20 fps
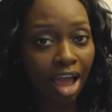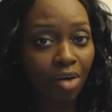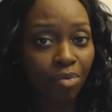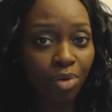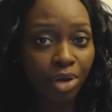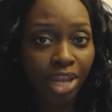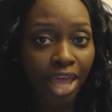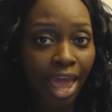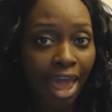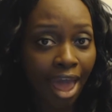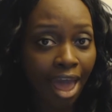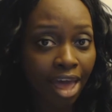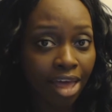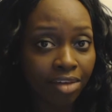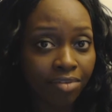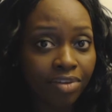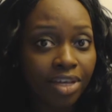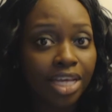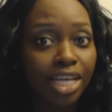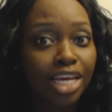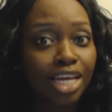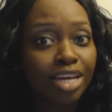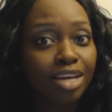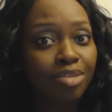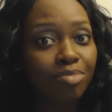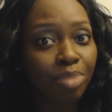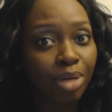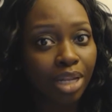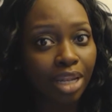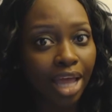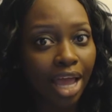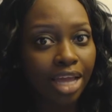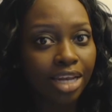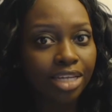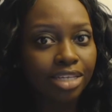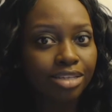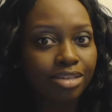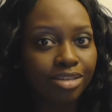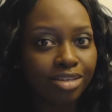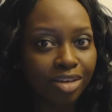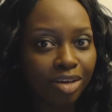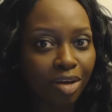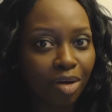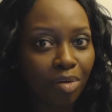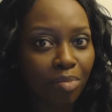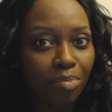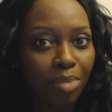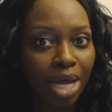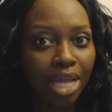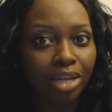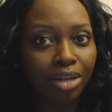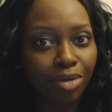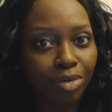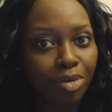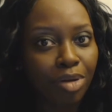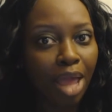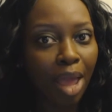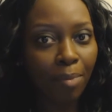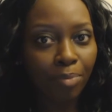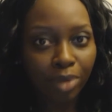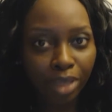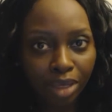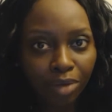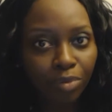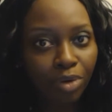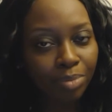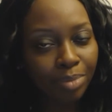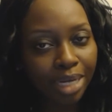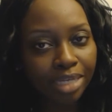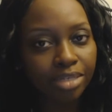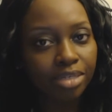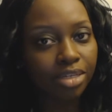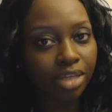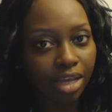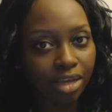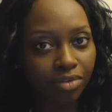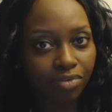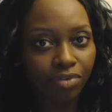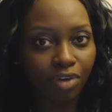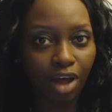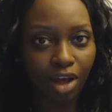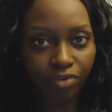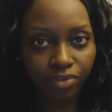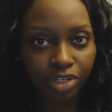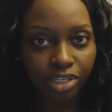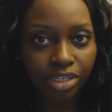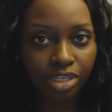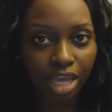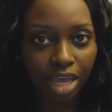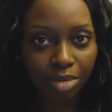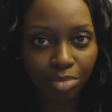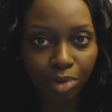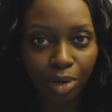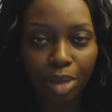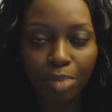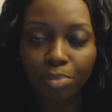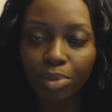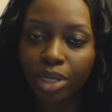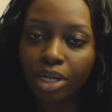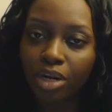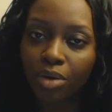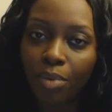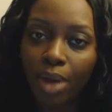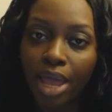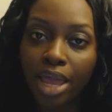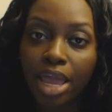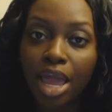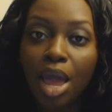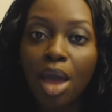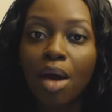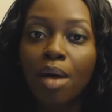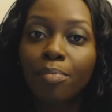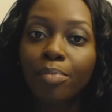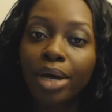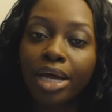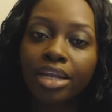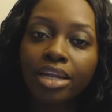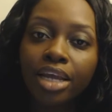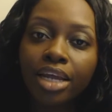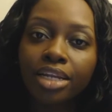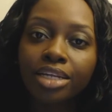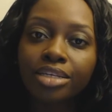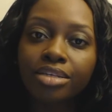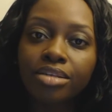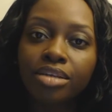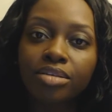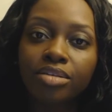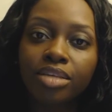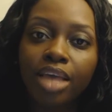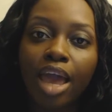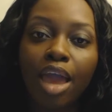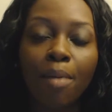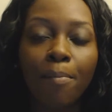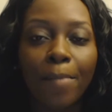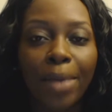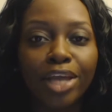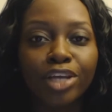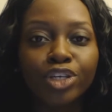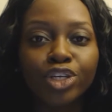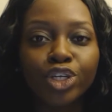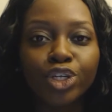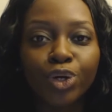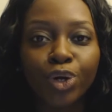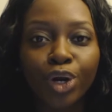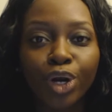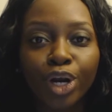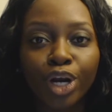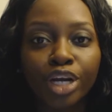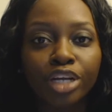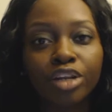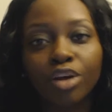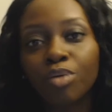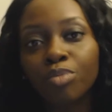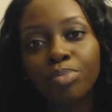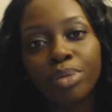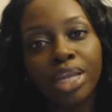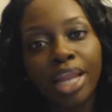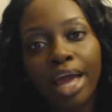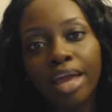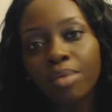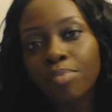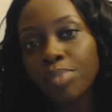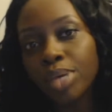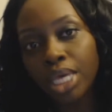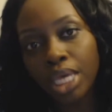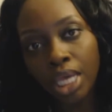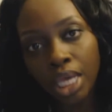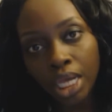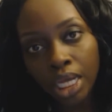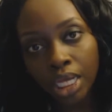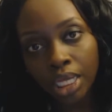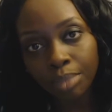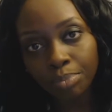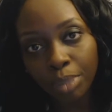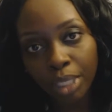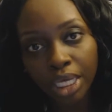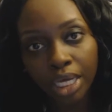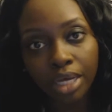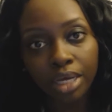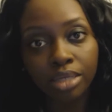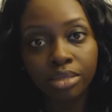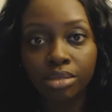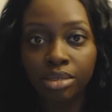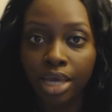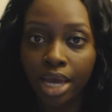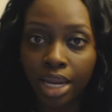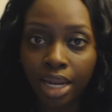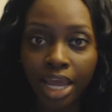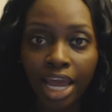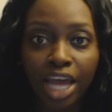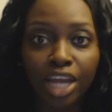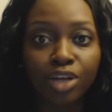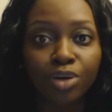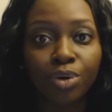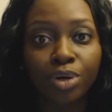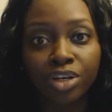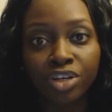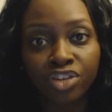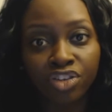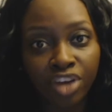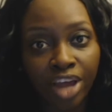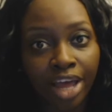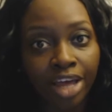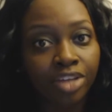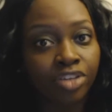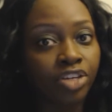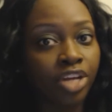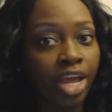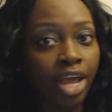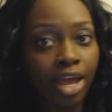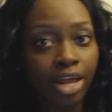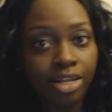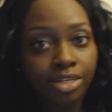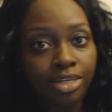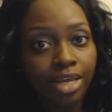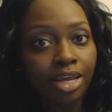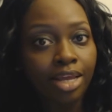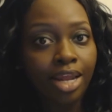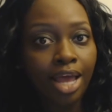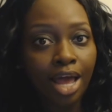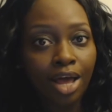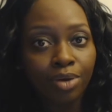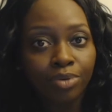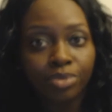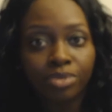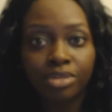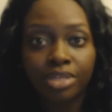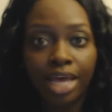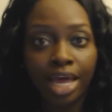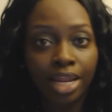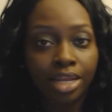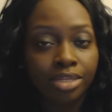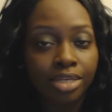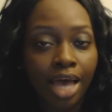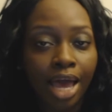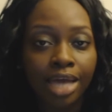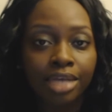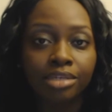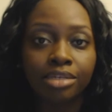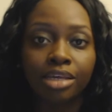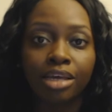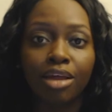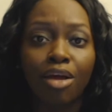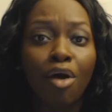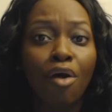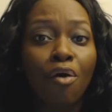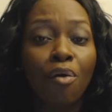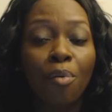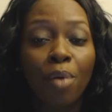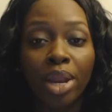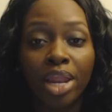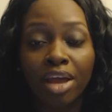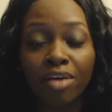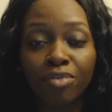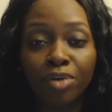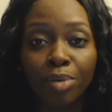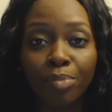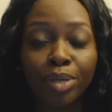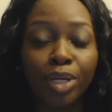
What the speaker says: I would have politely took my little napkin with my stuff off the table and put it away. But needless to say, make sure, don't be like me, because yeah, they had to go in the trash. Yeah, I had to take it out, sanitize it, whatever.